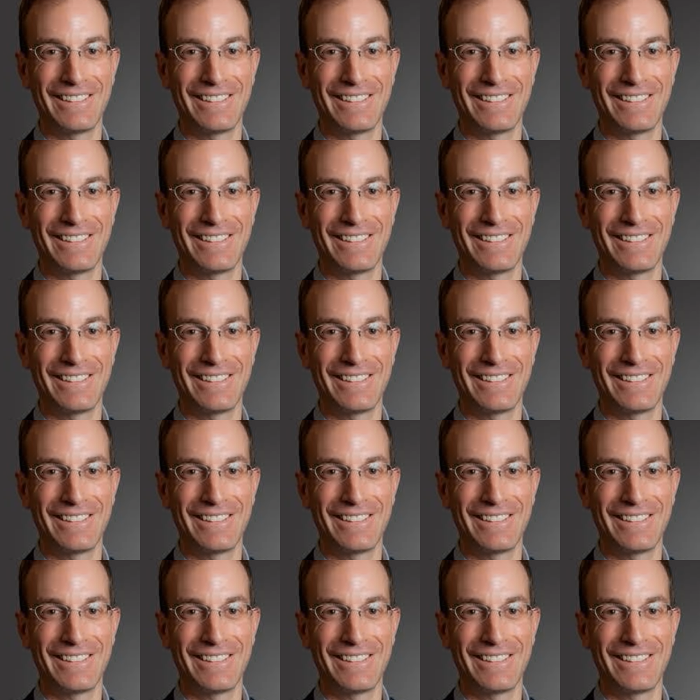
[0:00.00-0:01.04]

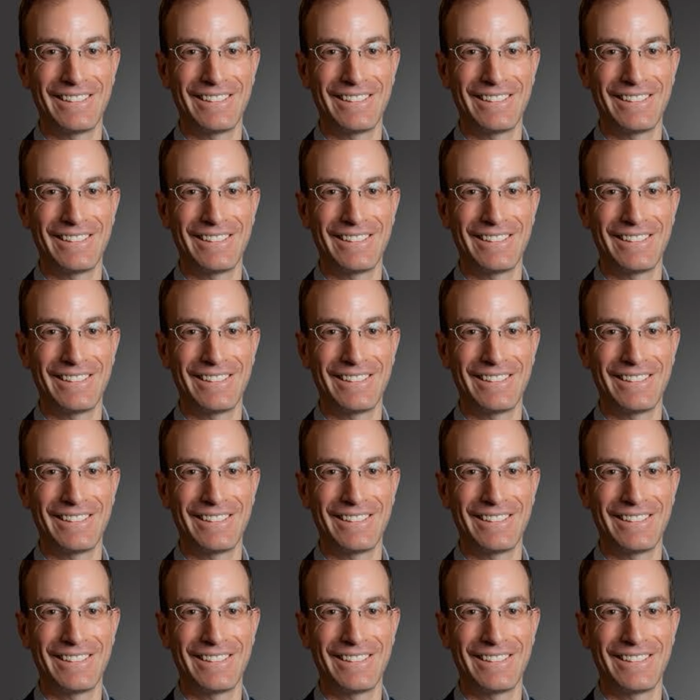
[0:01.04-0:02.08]

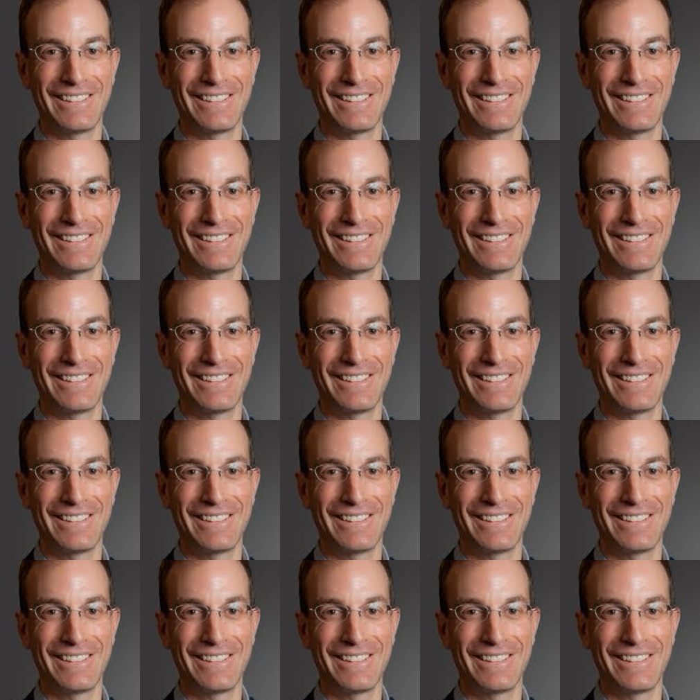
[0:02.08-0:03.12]

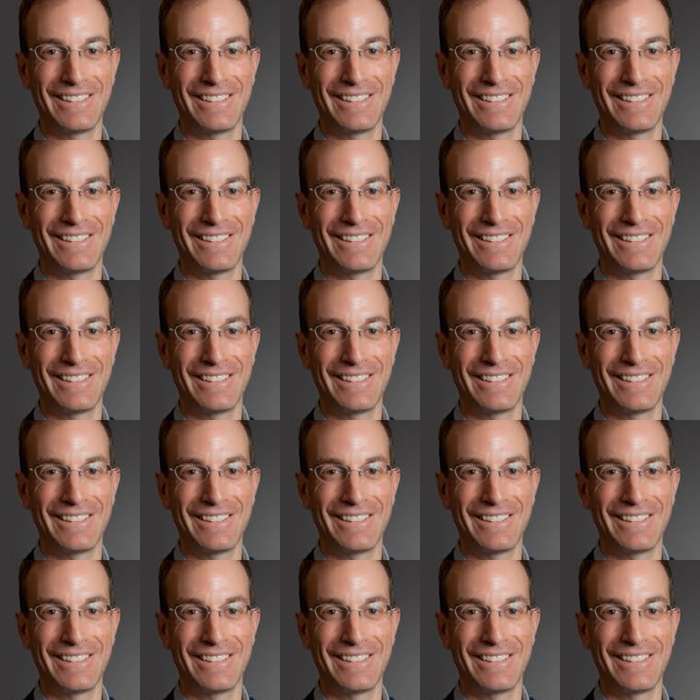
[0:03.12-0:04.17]

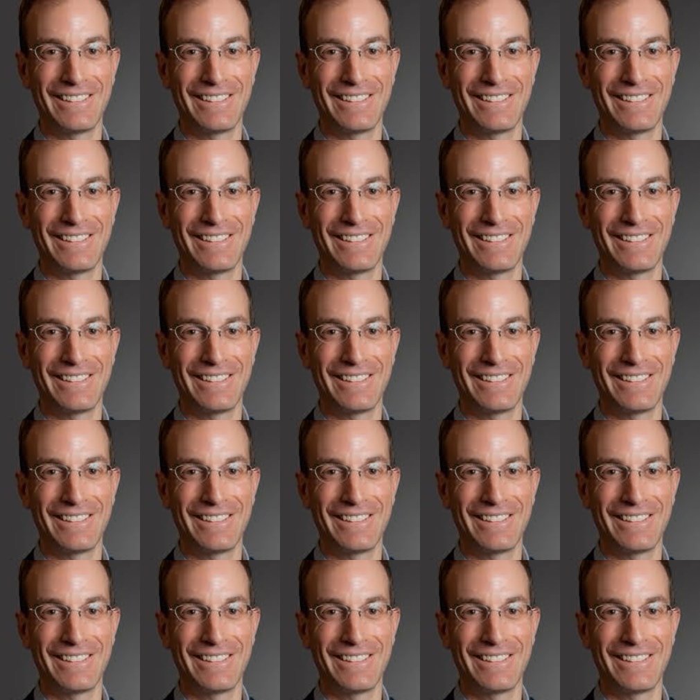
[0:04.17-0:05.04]
The face doesn't move, so there is nothing to read.